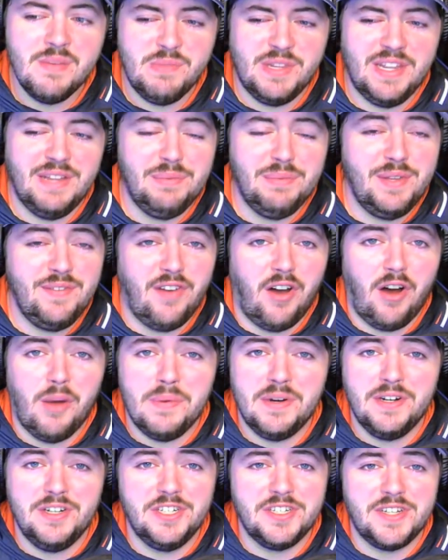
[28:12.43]
I believe
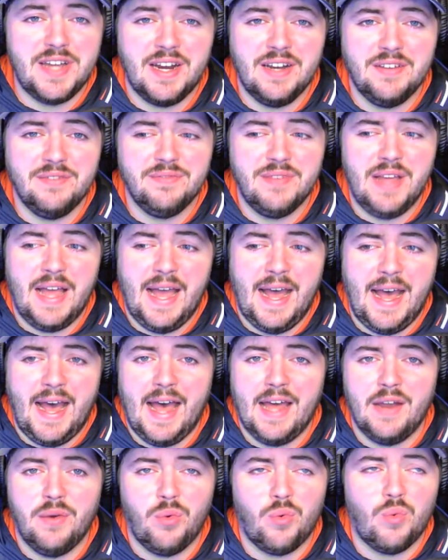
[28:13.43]
Auburn just kind of
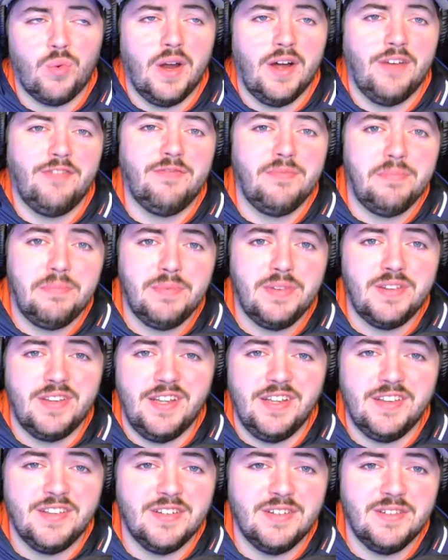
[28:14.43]
had a rough
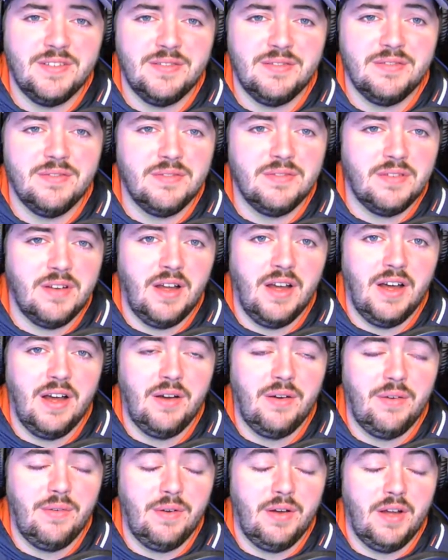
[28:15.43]
season
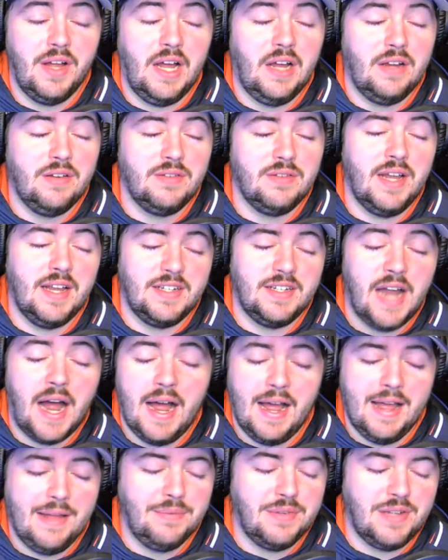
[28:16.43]
at
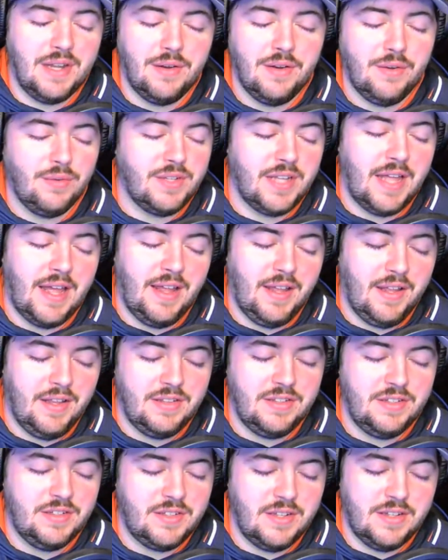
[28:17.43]
times. I don't say
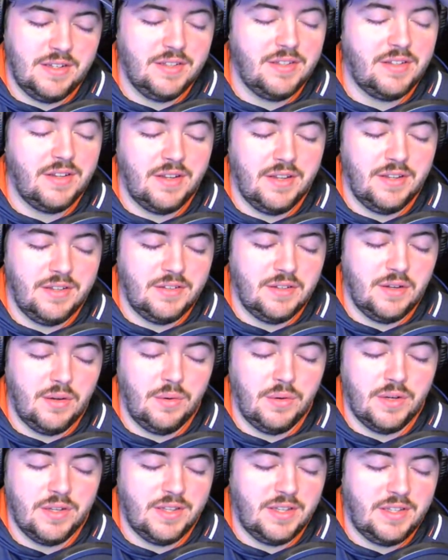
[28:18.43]
just as a
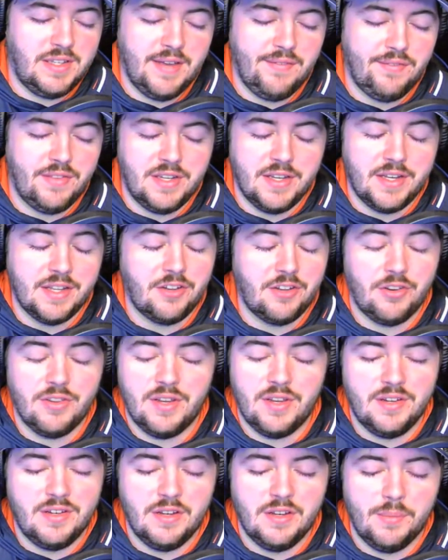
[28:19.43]
whole, because they definitely did, because they're in the
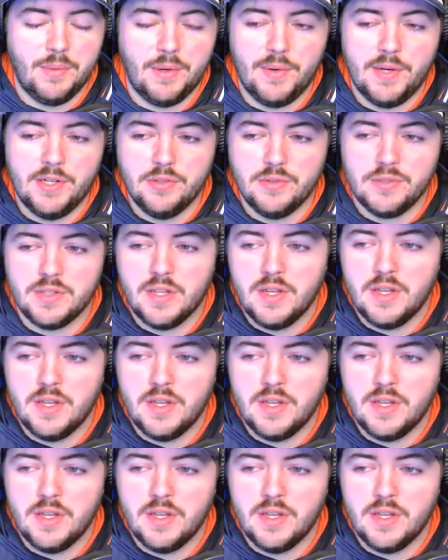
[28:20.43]
NCAA regionals.